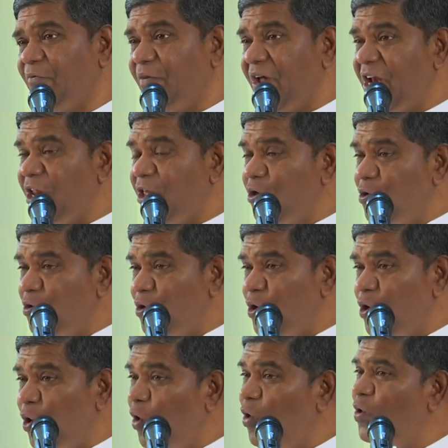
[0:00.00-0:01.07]
When you
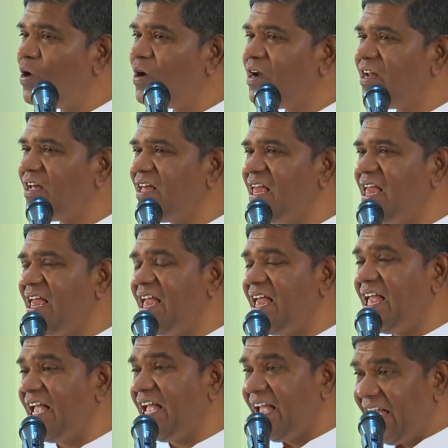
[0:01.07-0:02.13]
don't
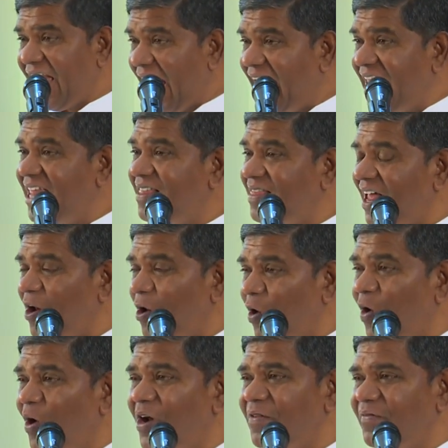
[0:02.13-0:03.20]
Carry the
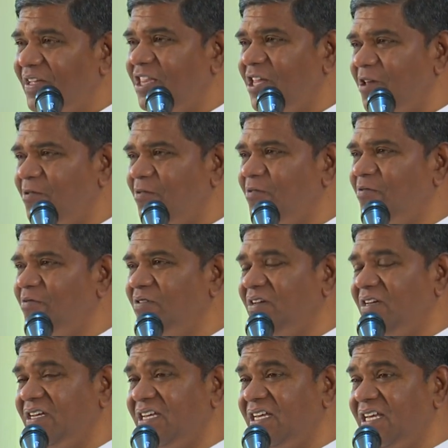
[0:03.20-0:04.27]
Lord with you
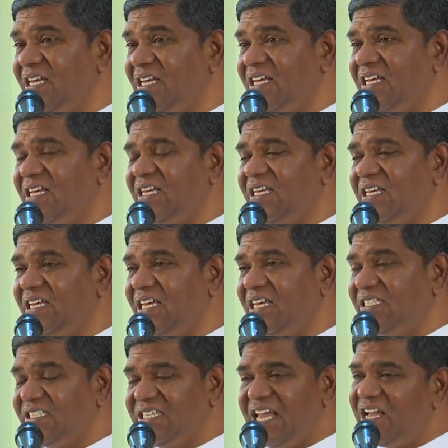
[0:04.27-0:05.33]

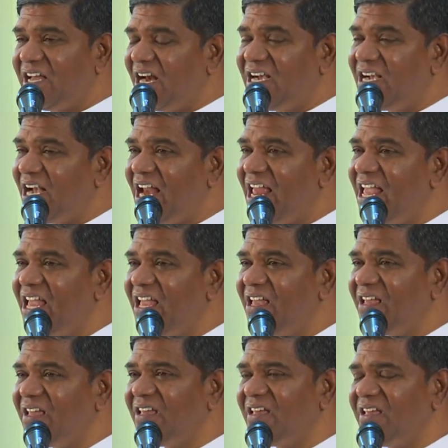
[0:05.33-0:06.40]
secretly.
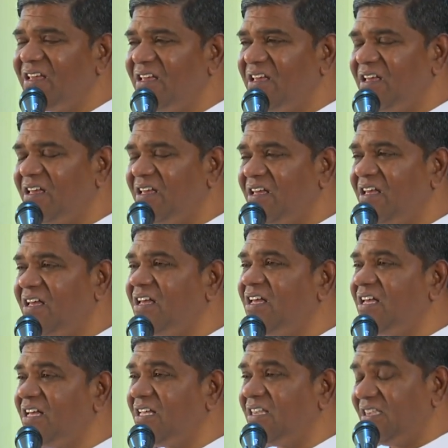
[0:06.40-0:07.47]

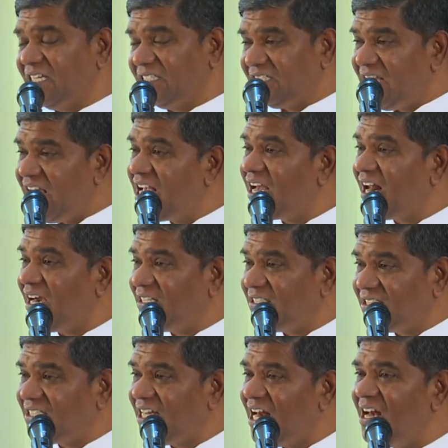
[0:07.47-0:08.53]
The secret
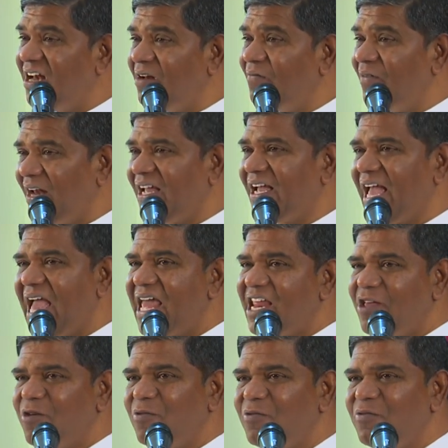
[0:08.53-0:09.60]
sin will
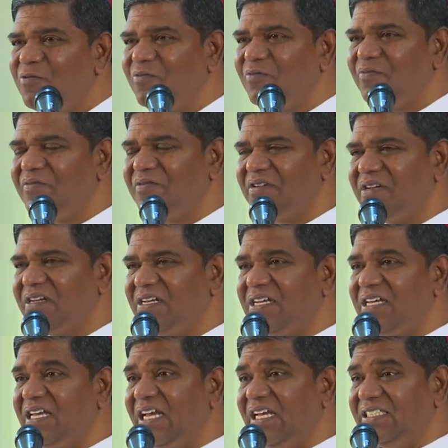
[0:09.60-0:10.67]
carry you,
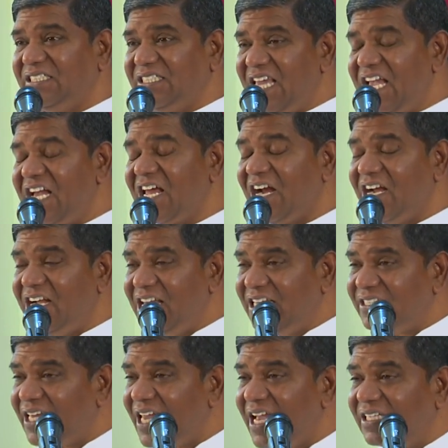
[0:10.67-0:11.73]
secret
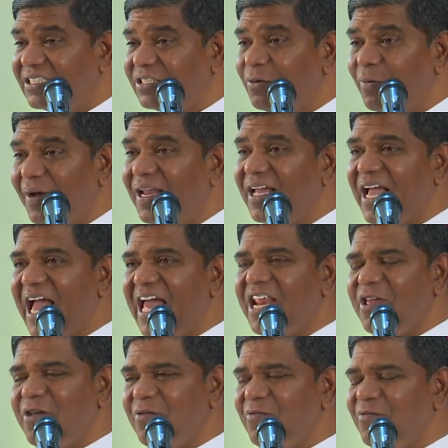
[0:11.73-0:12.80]
desires will
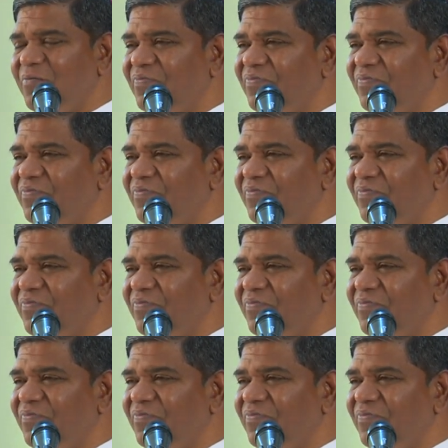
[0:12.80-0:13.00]
carry you.